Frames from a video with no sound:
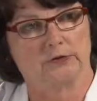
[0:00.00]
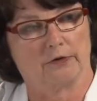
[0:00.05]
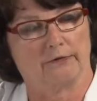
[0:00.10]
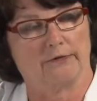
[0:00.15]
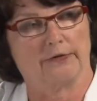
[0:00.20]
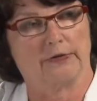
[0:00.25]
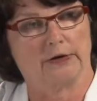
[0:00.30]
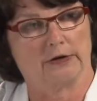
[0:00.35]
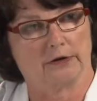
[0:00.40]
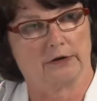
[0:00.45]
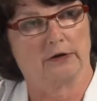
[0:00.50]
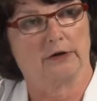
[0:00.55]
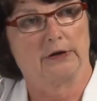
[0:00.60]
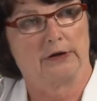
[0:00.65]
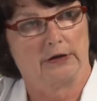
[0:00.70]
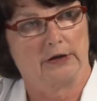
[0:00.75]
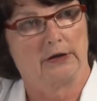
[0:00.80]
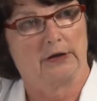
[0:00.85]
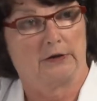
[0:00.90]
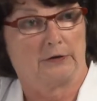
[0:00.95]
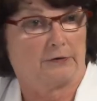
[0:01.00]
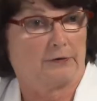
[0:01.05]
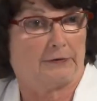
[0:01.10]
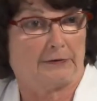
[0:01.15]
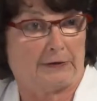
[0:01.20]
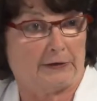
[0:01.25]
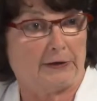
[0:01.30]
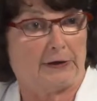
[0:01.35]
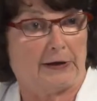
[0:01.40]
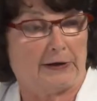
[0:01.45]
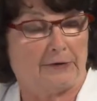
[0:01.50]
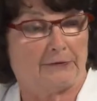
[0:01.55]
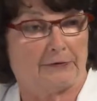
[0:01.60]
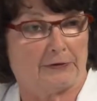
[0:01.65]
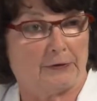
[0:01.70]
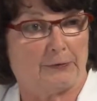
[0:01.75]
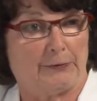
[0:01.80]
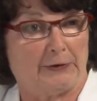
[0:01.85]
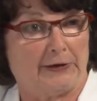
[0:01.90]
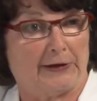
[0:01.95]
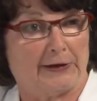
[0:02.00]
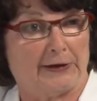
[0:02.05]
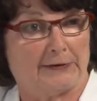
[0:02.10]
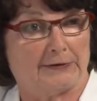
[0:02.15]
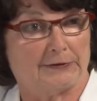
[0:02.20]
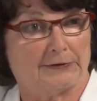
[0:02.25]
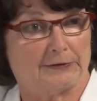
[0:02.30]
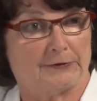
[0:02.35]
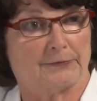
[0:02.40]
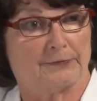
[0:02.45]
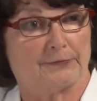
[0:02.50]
over there during the night for the weekends?